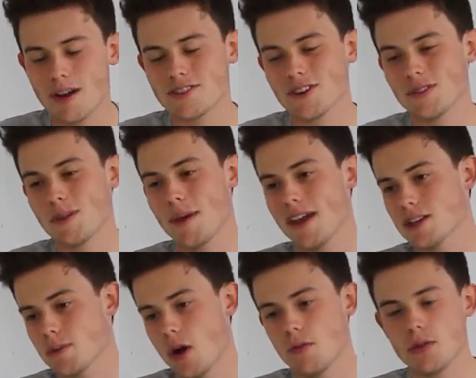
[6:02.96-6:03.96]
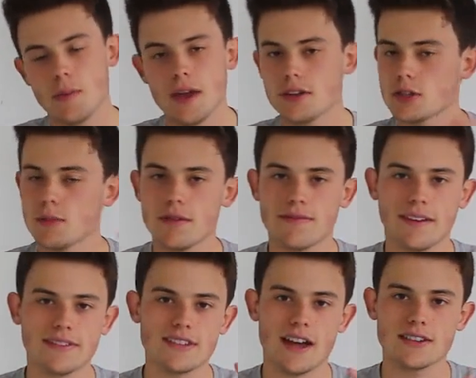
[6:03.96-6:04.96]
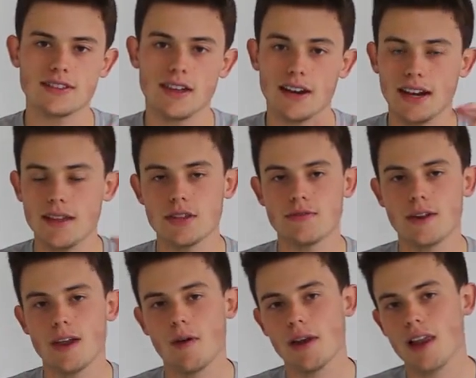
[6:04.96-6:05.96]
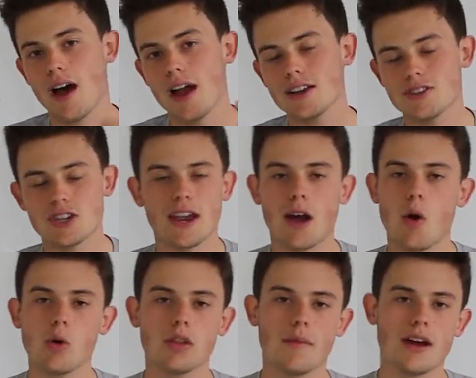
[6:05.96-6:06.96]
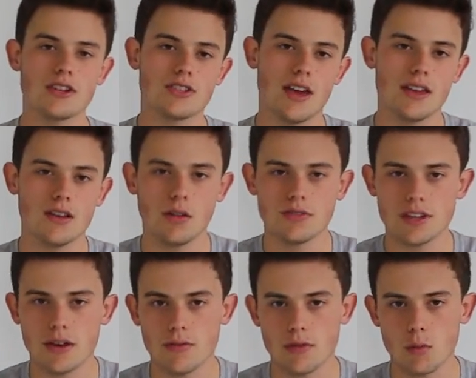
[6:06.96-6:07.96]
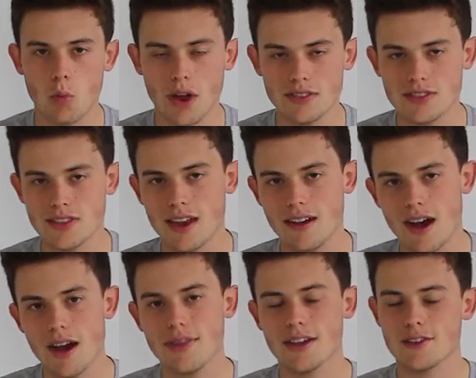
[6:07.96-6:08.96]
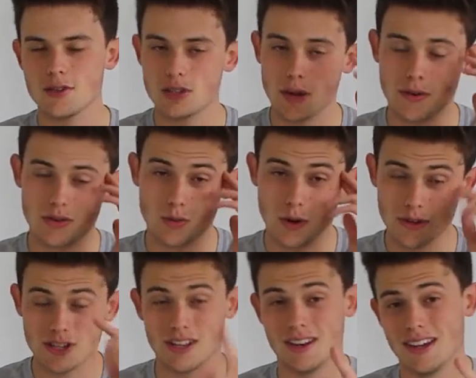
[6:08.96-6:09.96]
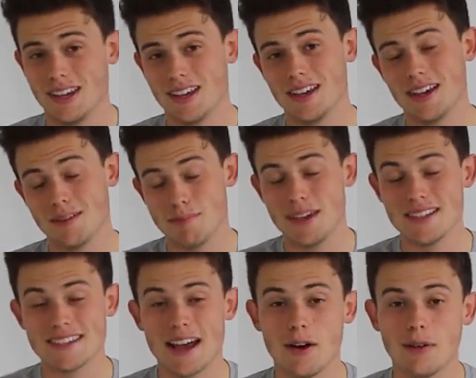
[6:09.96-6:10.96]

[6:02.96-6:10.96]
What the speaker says: much on the pitch, but off the pitch it's been fantastic. Leave this video a like. Check out all the match day content from Wednesday night. Thank you so much for watching, and peace